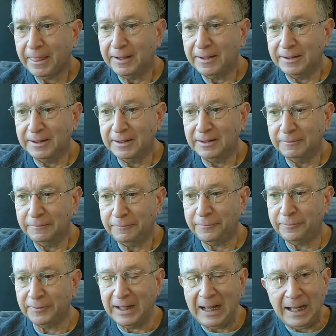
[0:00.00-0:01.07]

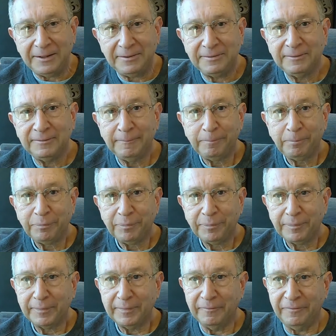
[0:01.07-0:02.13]
flat
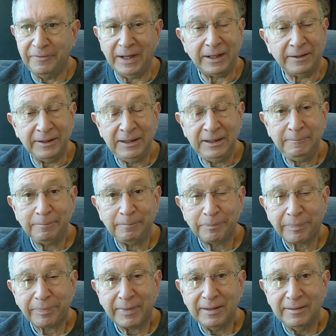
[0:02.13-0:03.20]
valley
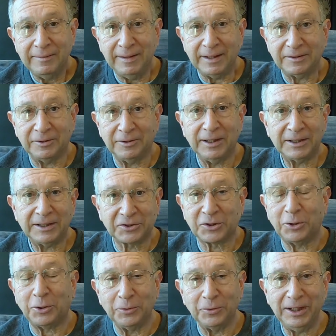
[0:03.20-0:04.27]
that collects
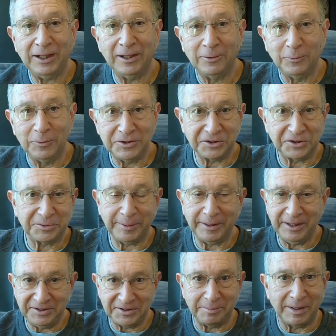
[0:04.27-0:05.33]
cold air, which
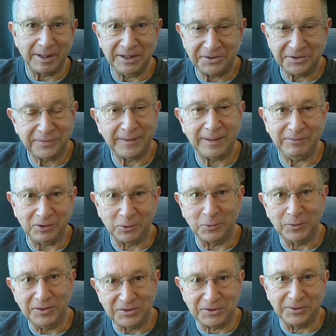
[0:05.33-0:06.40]
explains the -5
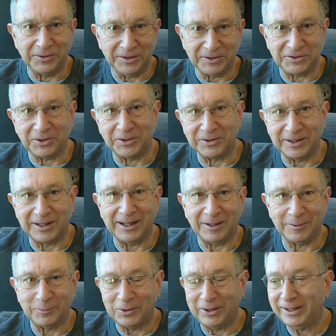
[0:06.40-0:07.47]
degrees during this Arctic
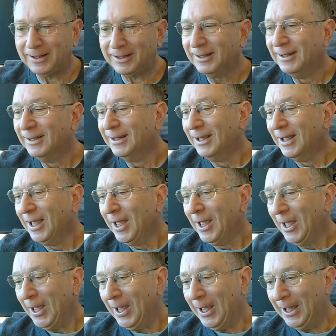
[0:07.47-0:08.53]
outbreak.
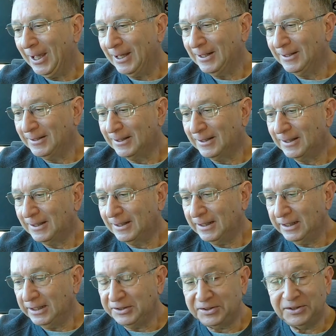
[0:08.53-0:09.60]
And
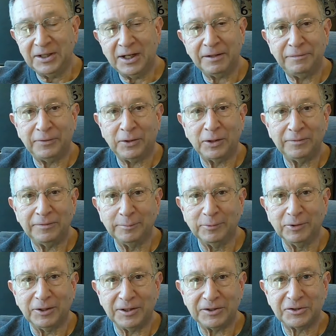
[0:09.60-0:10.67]
it's not far from
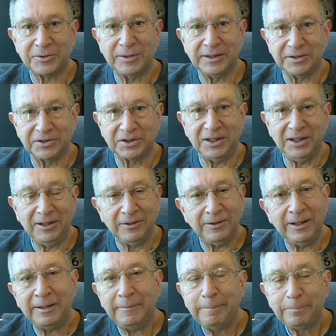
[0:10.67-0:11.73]
the Lost Trail ski
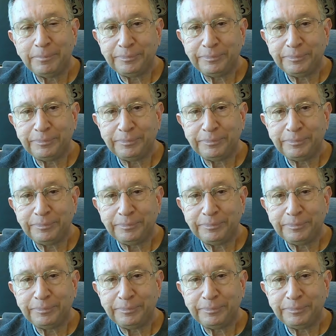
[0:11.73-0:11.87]
area.